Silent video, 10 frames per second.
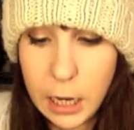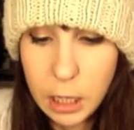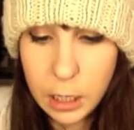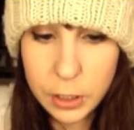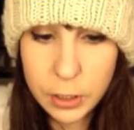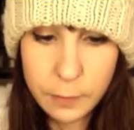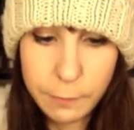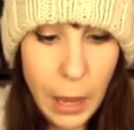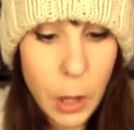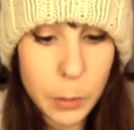and I
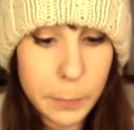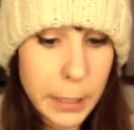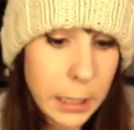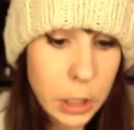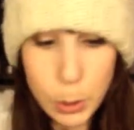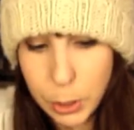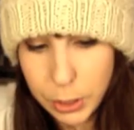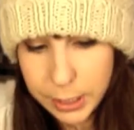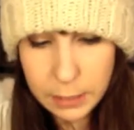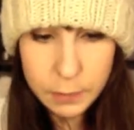found my New
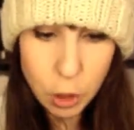Year's Eve